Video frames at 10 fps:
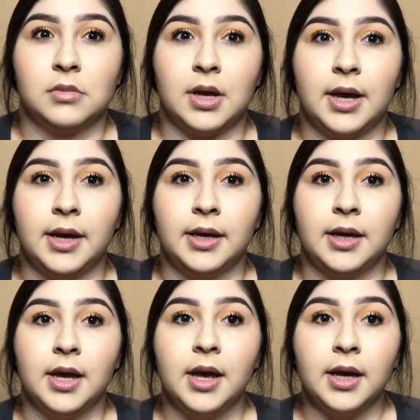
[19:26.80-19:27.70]
I
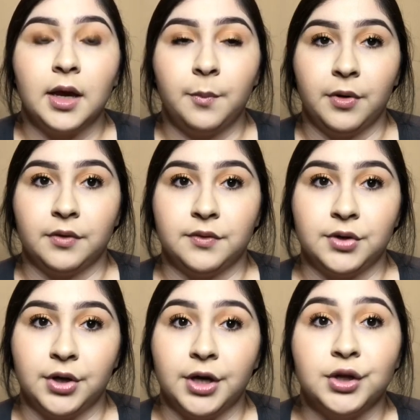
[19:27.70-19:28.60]
gave birth to
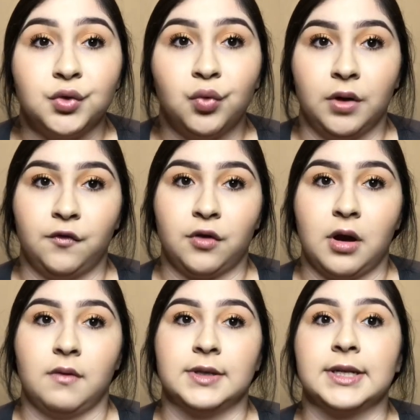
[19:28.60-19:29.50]
her in 24
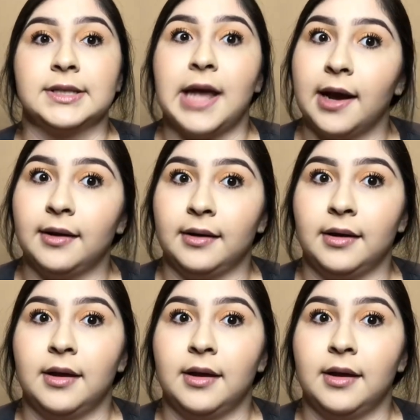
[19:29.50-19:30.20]
hours exactly.